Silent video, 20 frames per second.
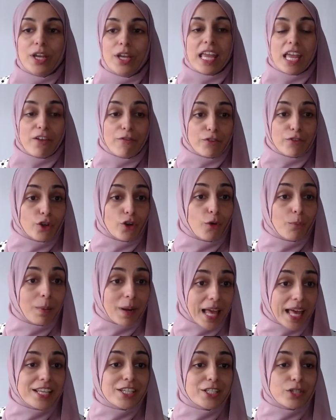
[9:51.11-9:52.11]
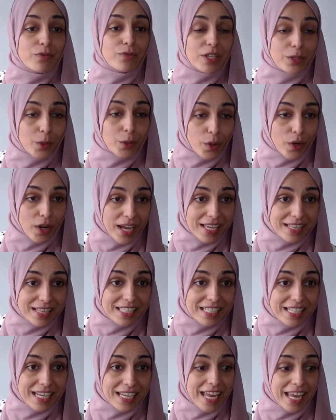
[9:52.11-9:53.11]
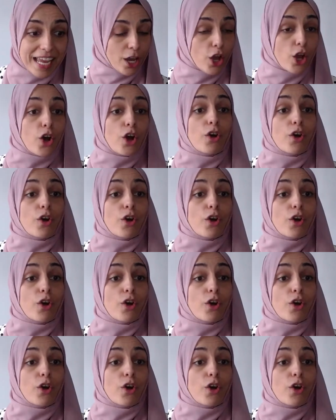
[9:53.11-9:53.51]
If your plan is to read the Quran today,